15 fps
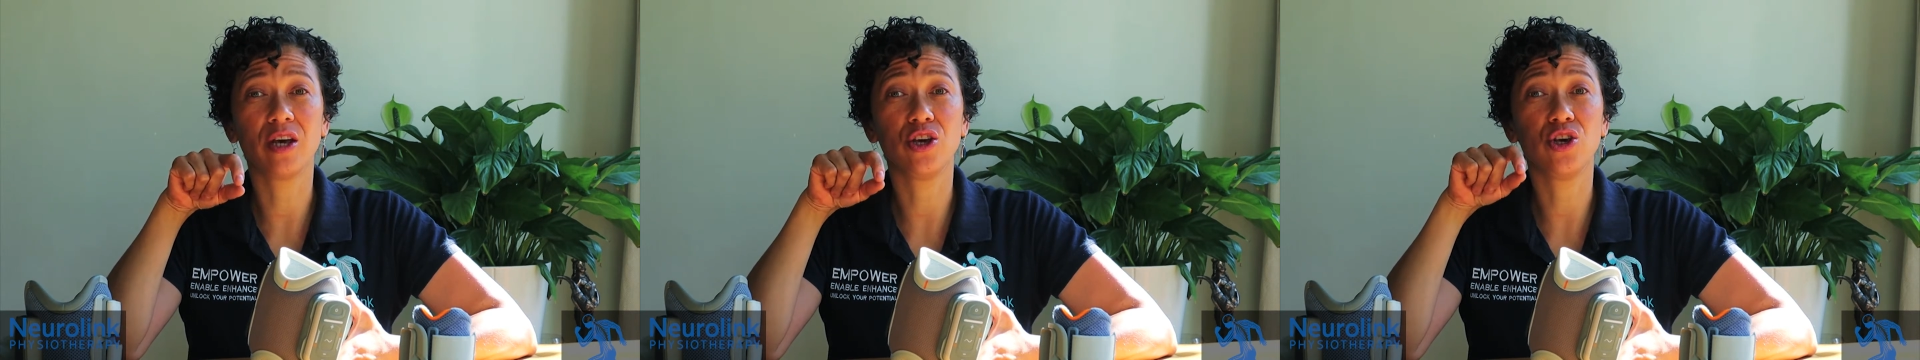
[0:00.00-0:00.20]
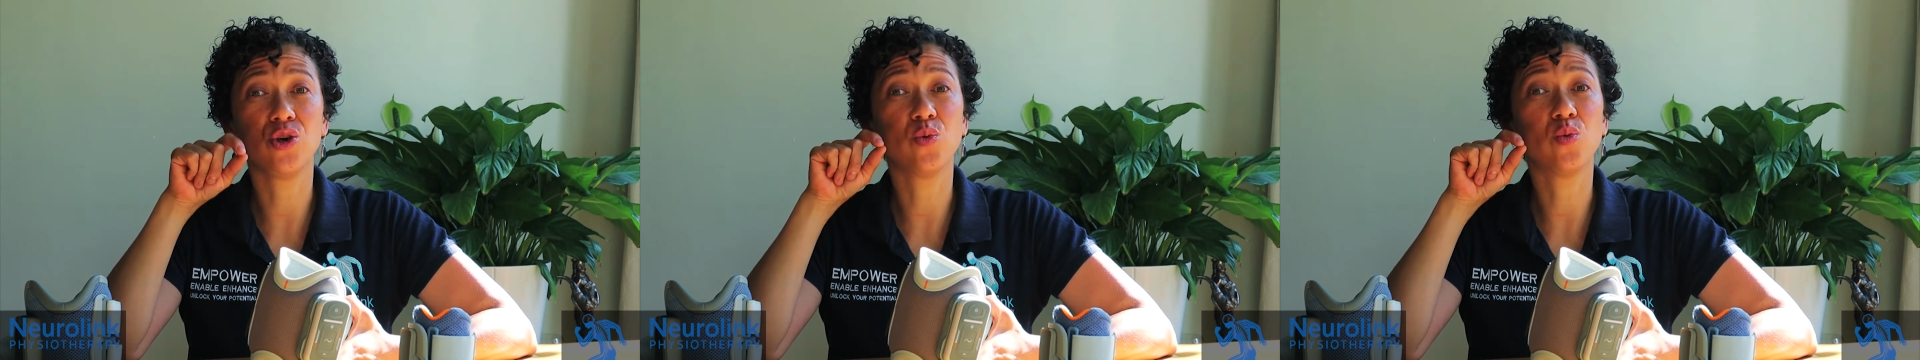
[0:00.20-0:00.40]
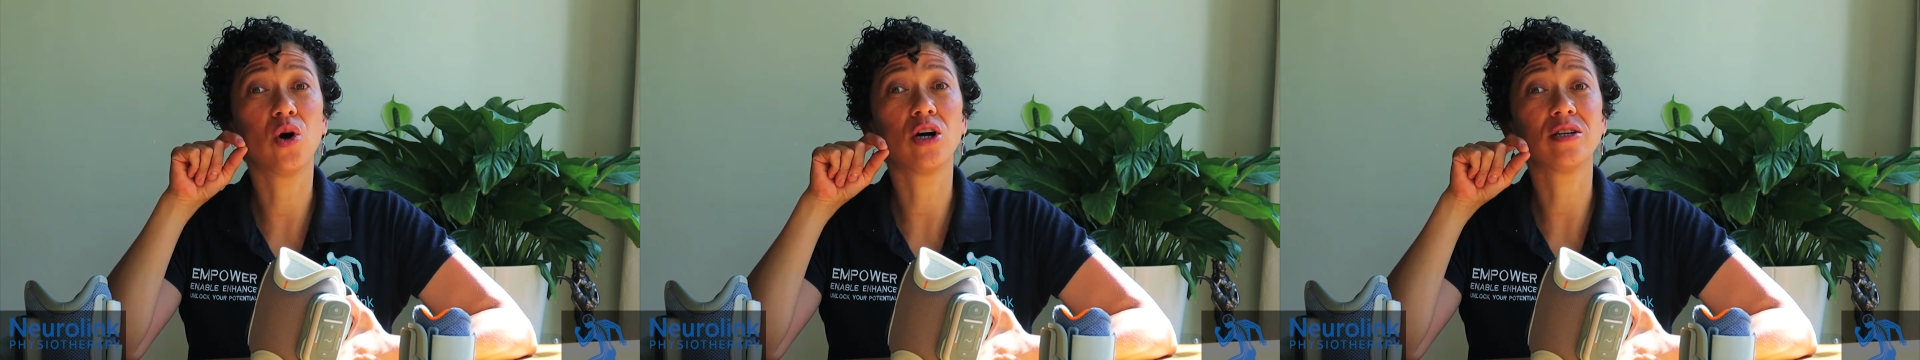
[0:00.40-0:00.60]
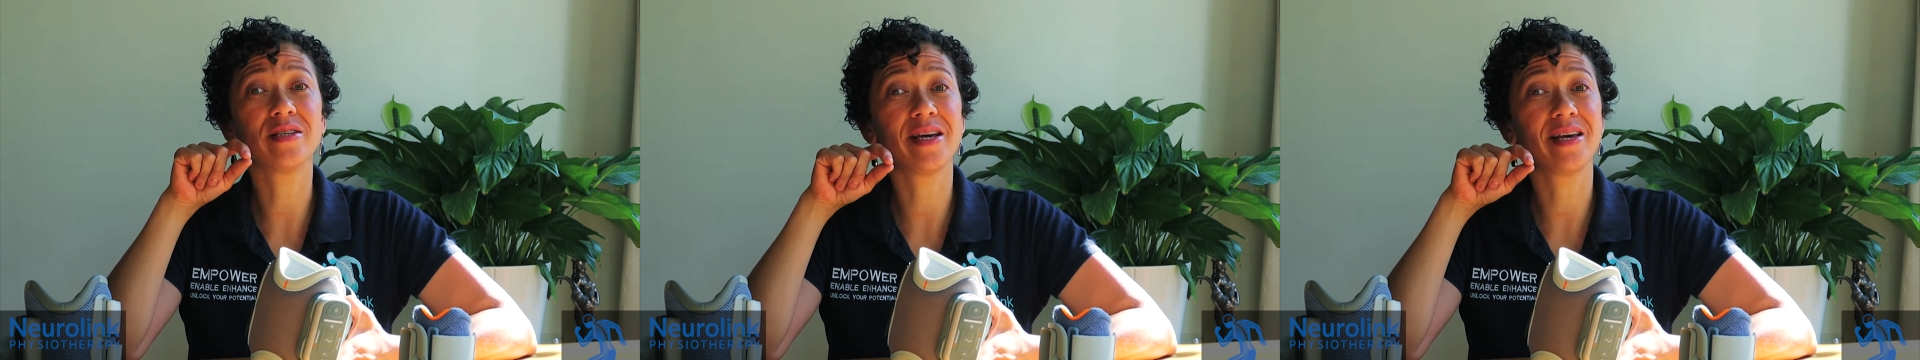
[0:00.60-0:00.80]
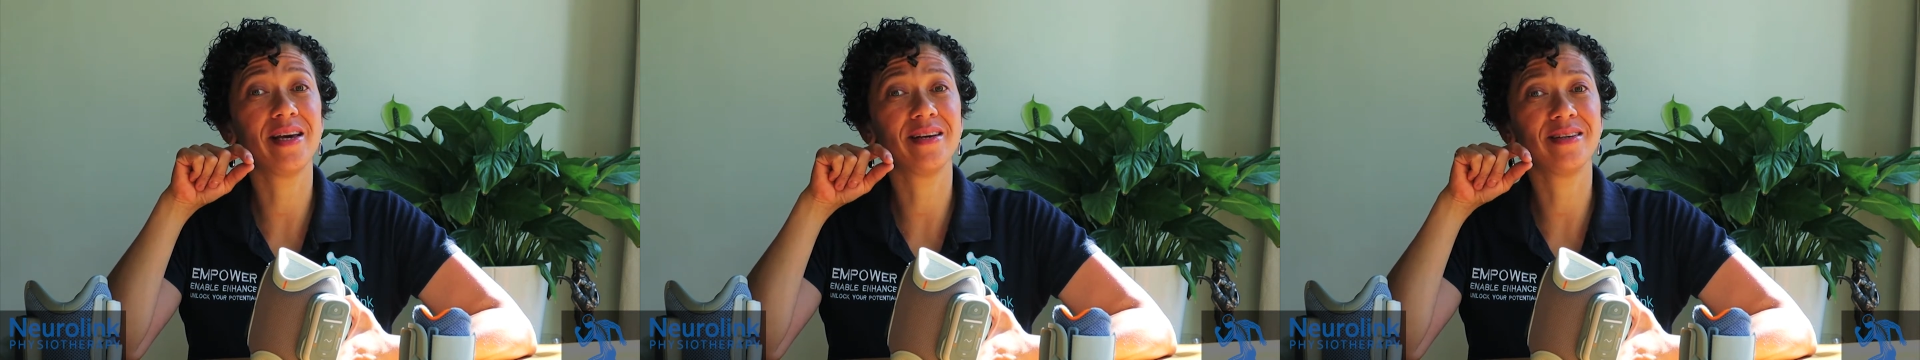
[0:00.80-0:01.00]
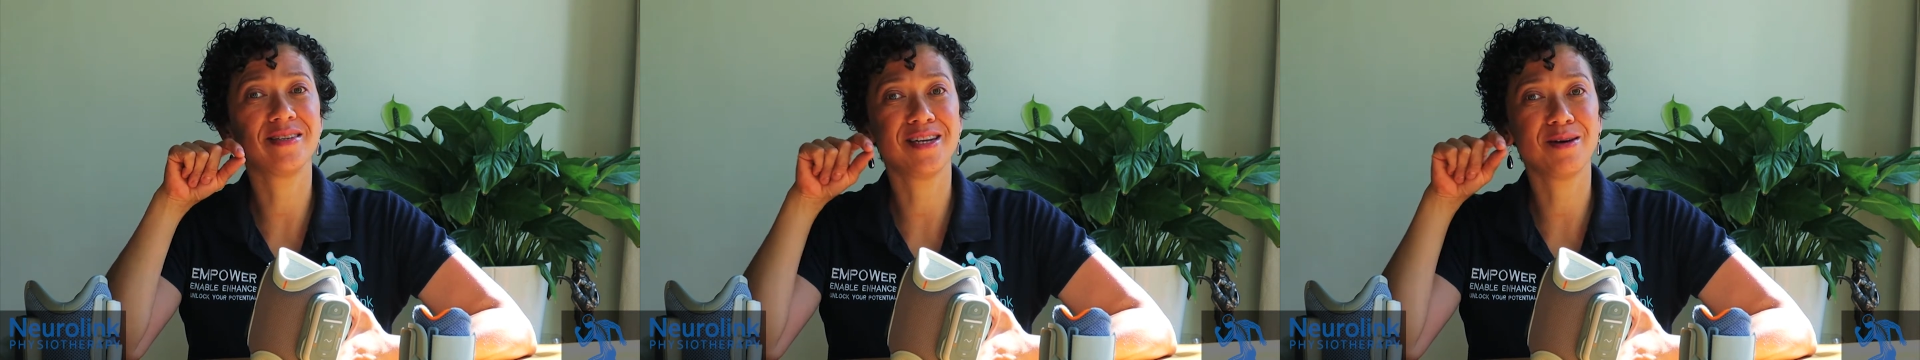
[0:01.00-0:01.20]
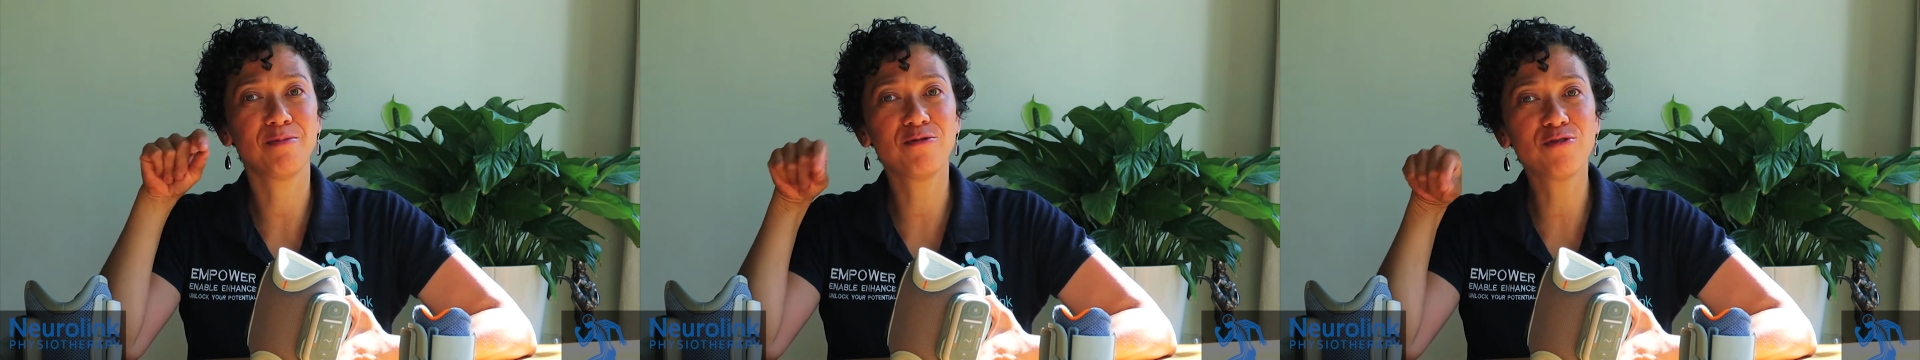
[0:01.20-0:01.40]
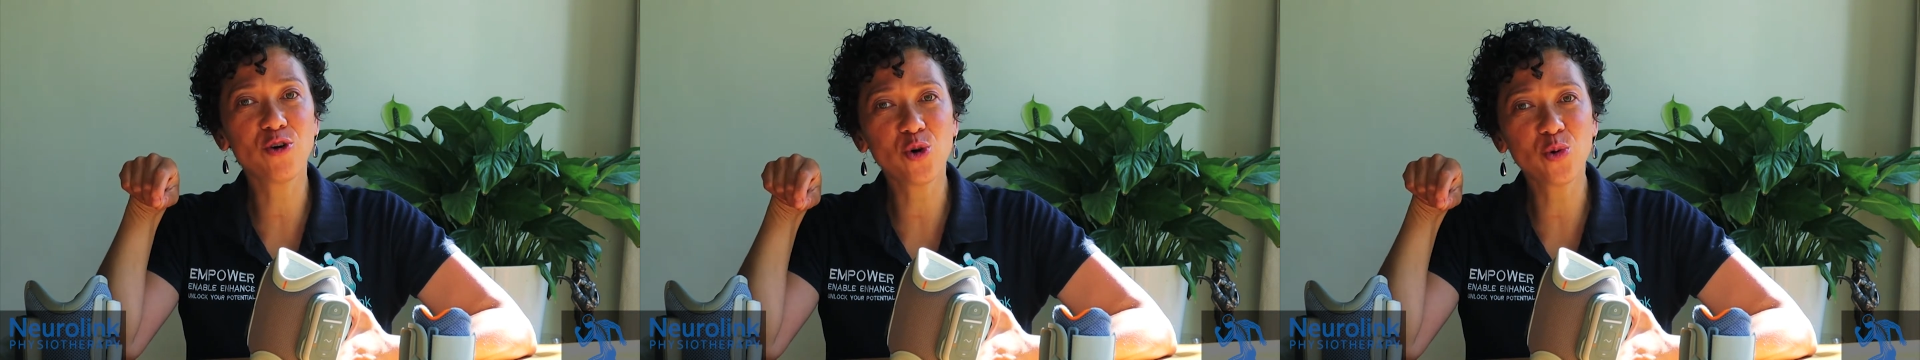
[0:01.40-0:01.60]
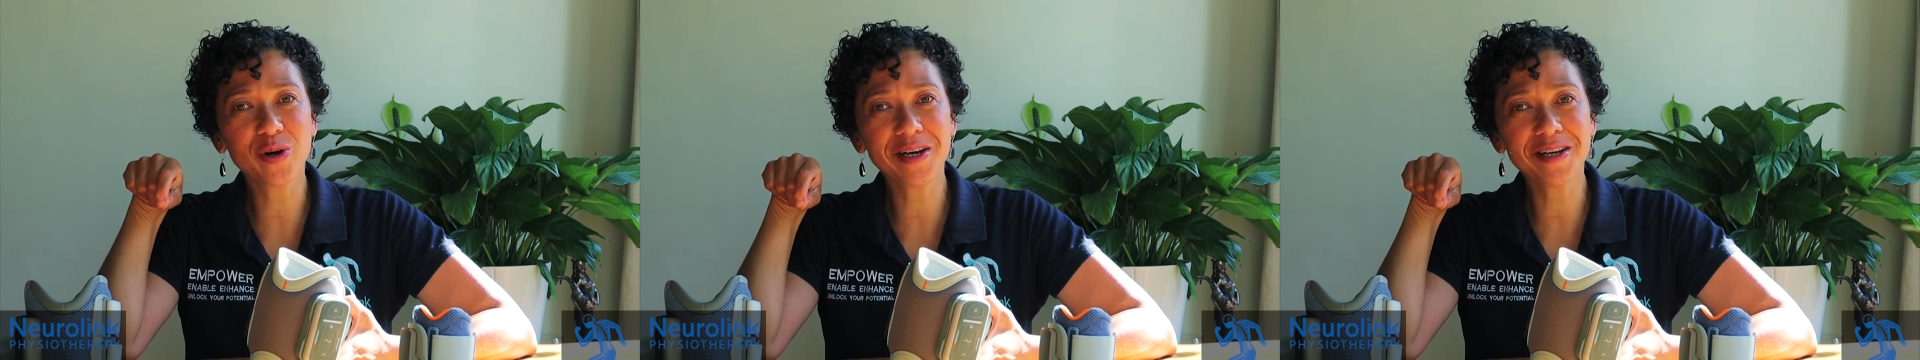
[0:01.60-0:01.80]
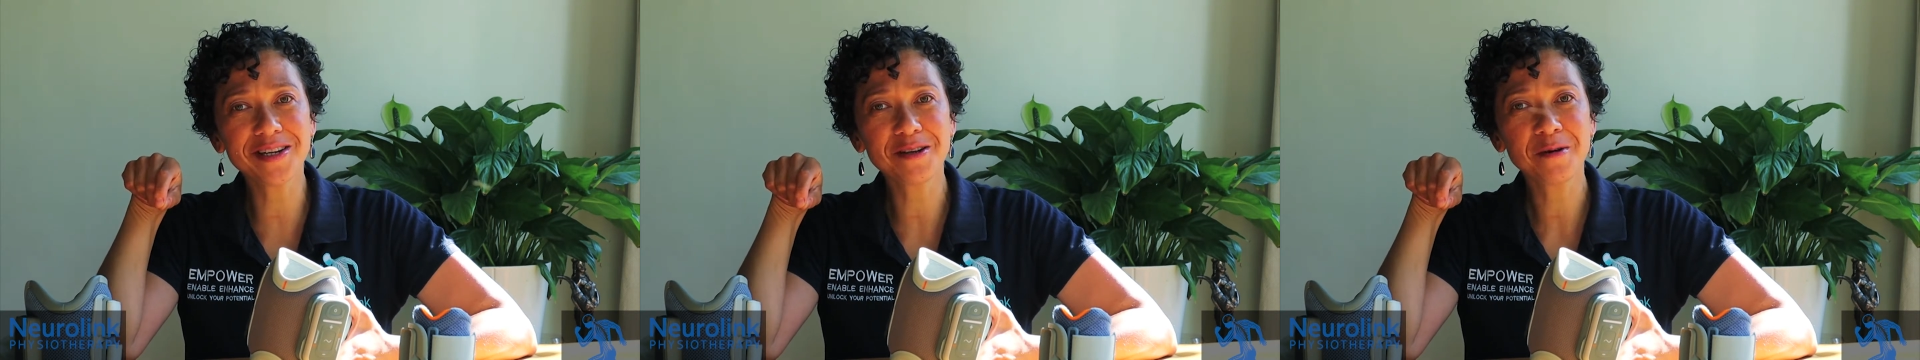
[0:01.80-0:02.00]
you are taking a step
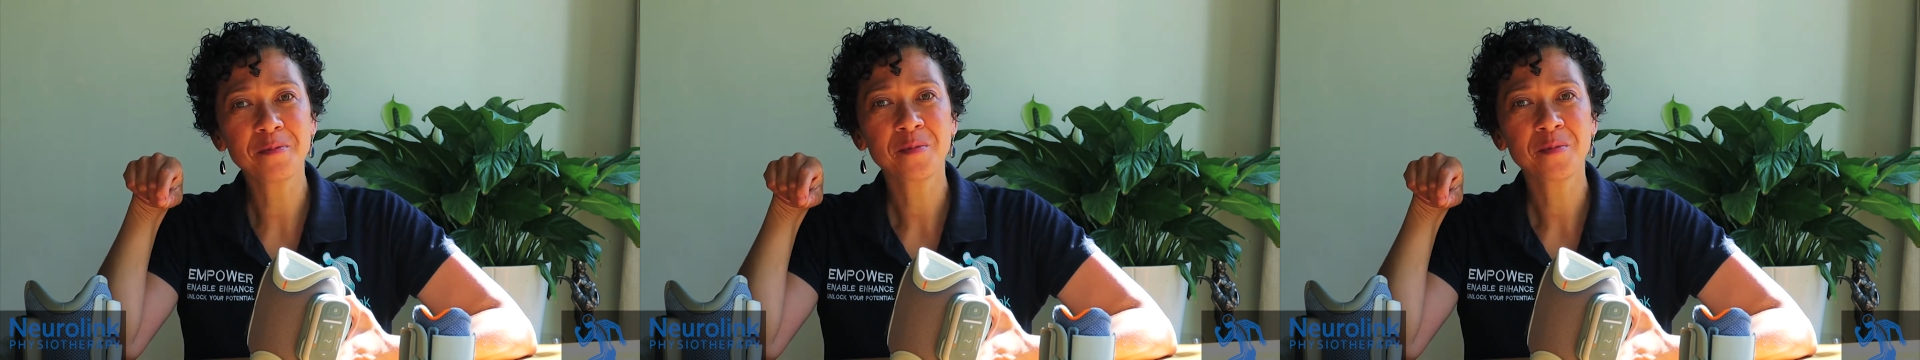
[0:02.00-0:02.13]
forward,